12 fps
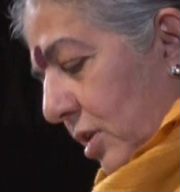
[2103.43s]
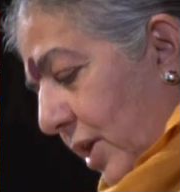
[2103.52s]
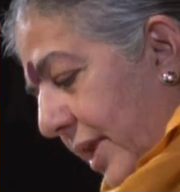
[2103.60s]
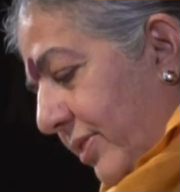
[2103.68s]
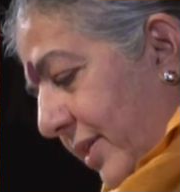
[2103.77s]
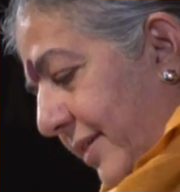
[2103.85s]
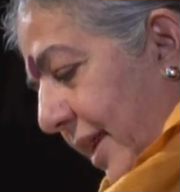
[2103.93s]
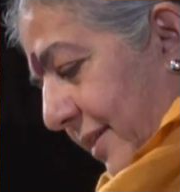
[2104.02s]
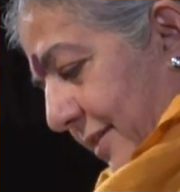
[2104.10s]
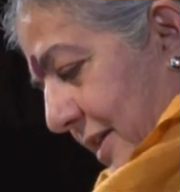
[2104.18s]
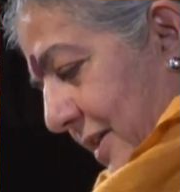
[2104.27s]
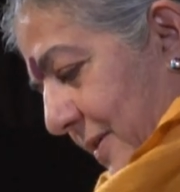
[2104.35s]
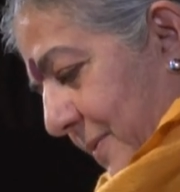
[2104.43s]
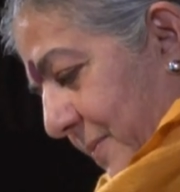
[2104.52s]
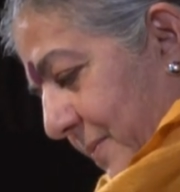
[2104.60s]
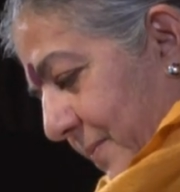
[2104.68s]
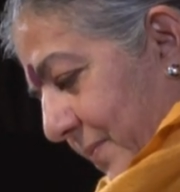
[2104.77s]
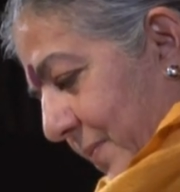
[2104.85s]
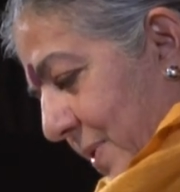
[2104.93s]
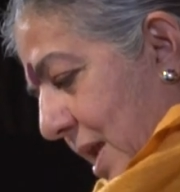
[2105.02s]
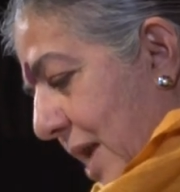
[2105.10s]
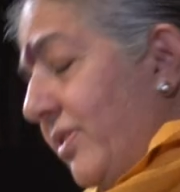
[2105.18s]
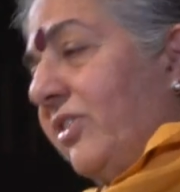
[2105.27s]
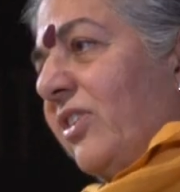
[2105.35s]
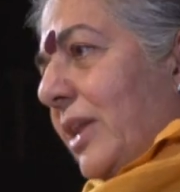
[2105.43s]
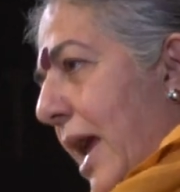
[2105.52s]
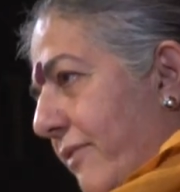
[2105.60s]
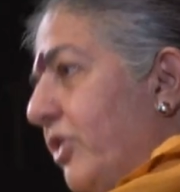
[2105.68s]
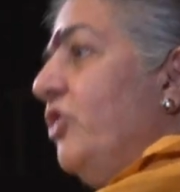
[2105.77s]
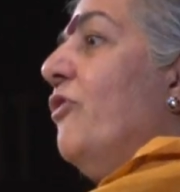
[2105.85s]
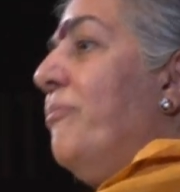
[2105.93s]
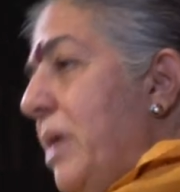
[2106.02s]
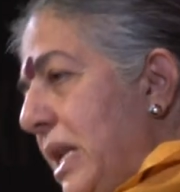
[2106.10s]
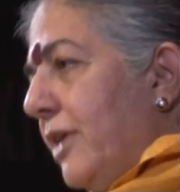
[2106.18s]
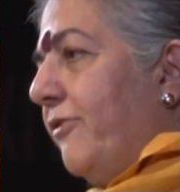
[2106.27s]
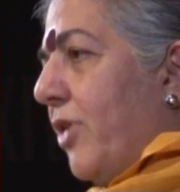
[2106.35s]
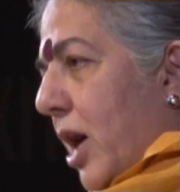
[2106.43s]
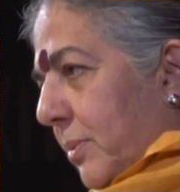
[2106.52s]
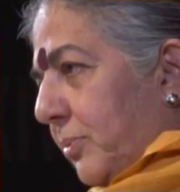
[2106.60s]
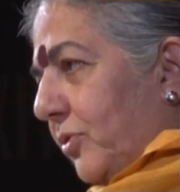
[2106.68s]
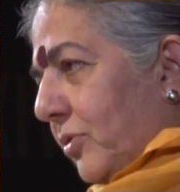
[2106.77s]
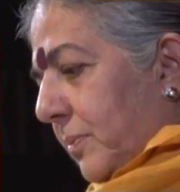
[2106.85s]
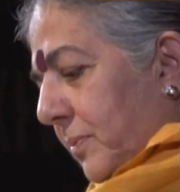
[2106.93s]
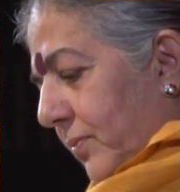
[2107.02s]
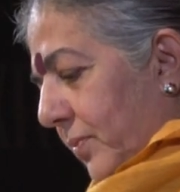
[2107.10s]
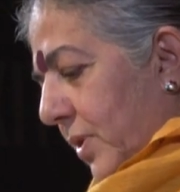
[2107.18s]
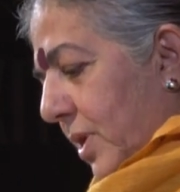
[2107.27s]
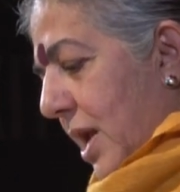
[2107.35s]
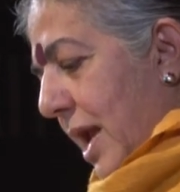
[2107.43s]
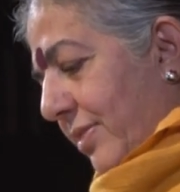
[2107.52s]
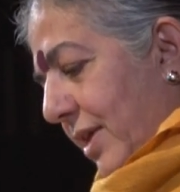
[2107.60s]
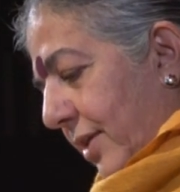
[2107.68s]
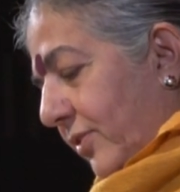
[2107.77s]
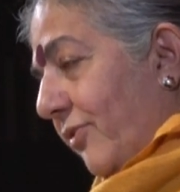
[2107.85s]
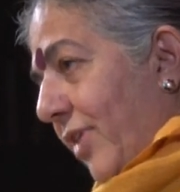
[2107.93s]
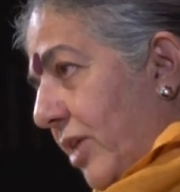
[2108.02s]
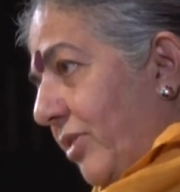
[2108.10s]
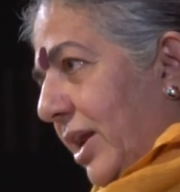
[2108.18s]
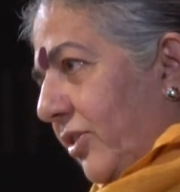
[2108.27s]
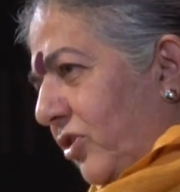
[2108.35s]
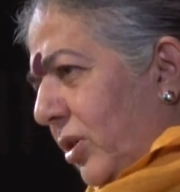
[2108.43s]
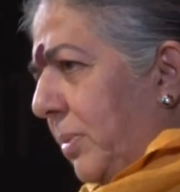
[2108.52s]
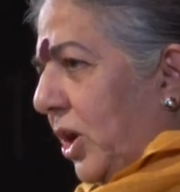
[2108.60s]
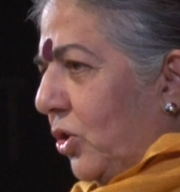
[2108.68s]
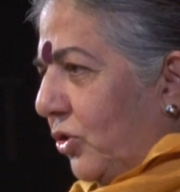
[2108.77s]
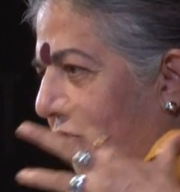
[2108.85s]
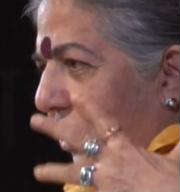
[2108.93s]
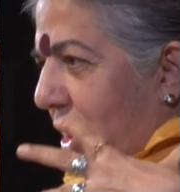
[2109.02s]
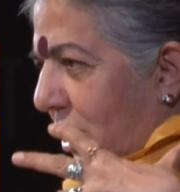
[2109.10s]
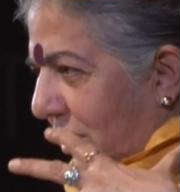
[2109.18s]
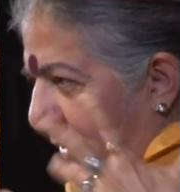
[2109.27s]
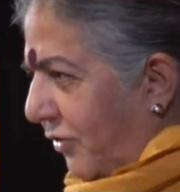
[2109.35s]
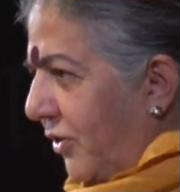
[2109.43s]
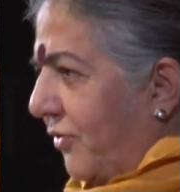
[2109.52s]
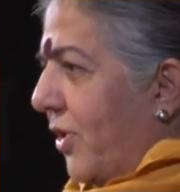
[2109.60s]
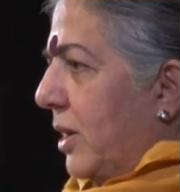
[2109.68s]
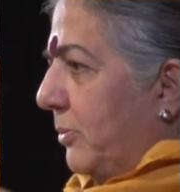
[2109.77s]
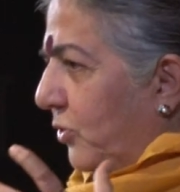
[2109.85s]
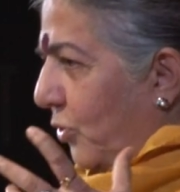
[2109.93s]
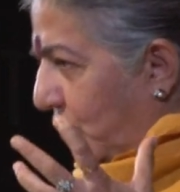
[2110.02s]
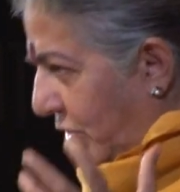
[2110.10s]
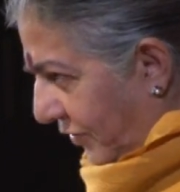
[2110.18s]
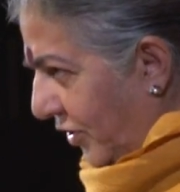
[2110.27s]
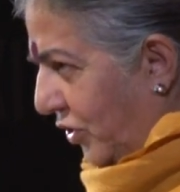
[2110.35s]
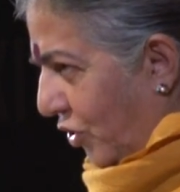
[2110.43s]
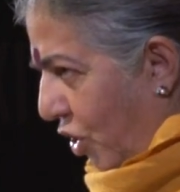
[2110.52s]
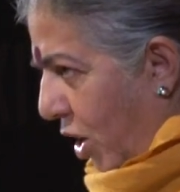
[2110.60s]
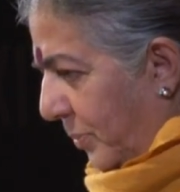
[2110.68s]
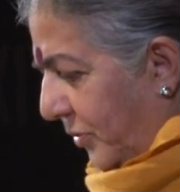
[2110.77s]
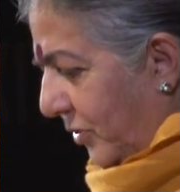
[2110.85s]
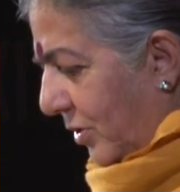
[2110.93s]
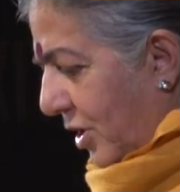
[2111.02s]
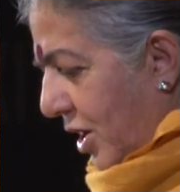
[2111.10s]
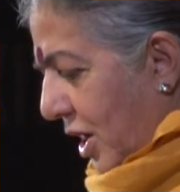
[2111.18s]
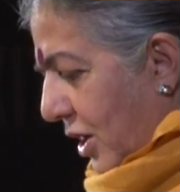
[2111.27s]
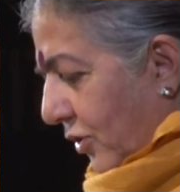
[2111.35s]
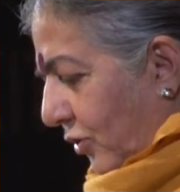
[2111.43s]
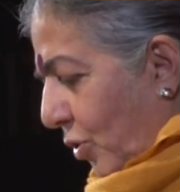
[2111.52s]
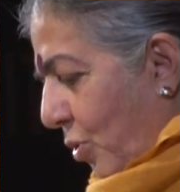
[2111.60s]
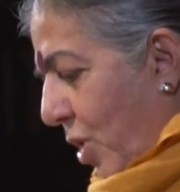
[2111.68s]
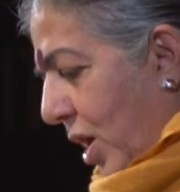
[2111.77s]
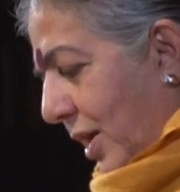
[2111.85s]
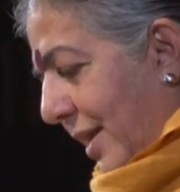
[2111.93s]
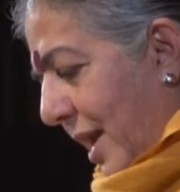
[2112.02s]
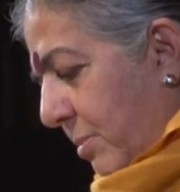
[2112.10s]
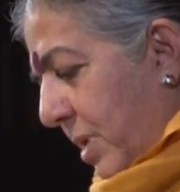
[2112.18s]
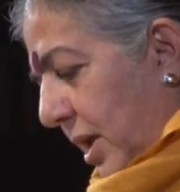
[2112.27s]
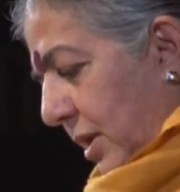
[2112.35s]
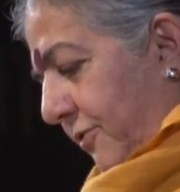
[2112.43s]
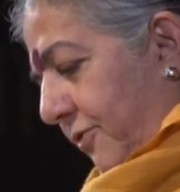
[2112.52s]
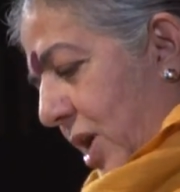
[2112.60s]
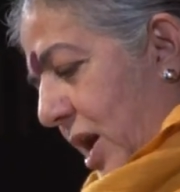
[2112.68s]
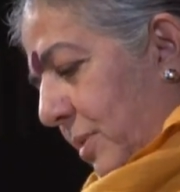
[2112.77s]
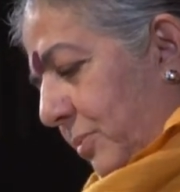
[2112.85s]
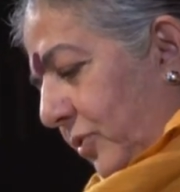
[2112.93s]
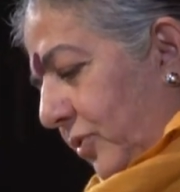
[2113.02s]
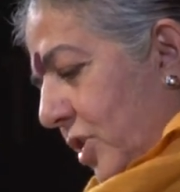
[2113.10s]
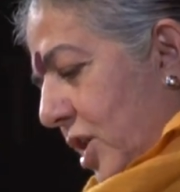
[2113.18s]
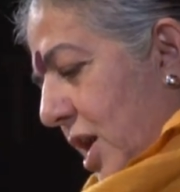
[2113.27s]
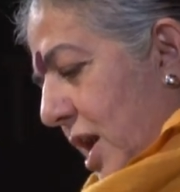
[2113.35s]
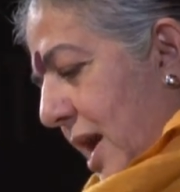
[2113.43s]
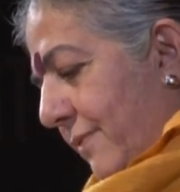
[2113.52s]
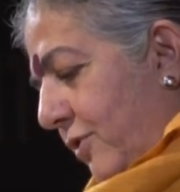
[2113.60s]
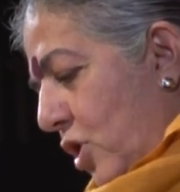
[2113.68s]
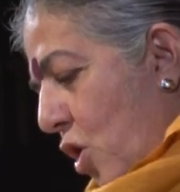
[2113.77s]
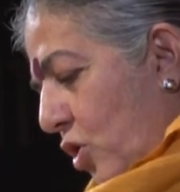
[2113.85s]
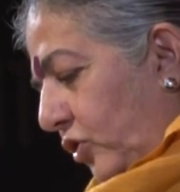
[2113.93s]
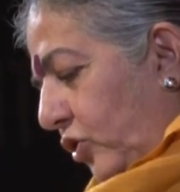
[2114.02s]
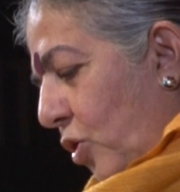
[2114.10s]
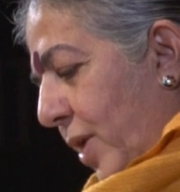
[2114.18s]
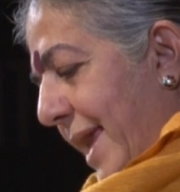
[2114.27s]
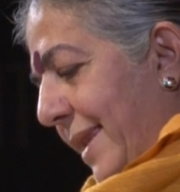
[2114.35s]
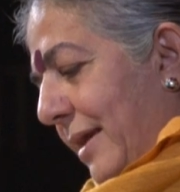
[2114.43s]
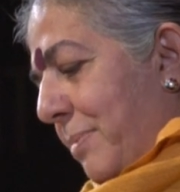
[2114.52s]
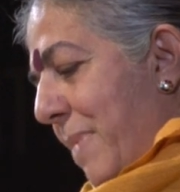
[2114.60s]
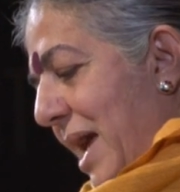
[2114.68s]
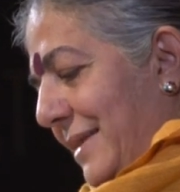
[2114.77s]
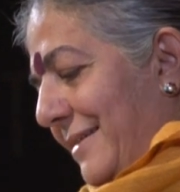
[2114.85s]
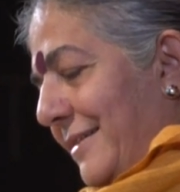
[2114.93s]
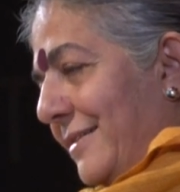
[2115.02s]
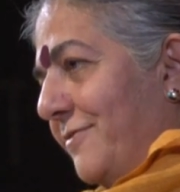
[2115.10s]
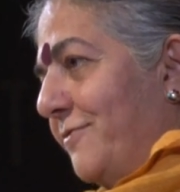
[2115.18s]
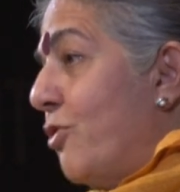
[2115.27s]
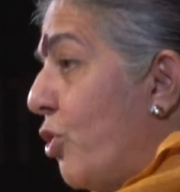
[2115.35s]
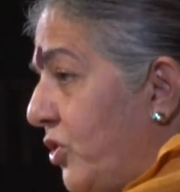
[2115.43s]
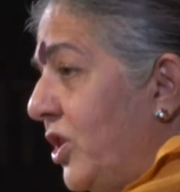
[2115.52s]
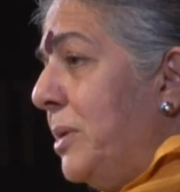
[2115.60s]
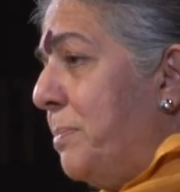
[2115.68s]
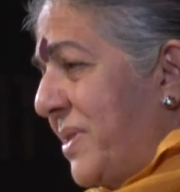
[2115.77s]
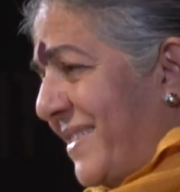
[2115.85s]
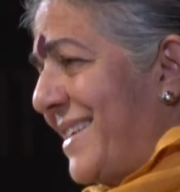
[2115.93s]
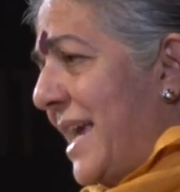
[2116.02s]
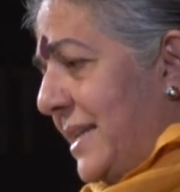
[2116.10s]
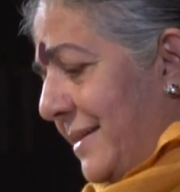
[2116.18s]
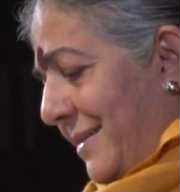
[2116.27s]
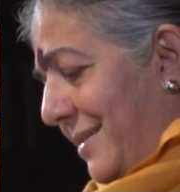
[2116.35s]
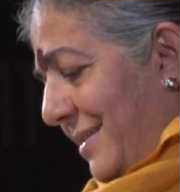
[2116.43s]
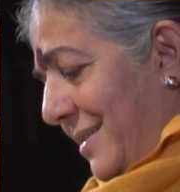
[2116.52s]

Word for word: Look at the data. And this is an average of many farms. And there is a variation because different farms grow different crops. So chemical farms have lost organic matter 14%.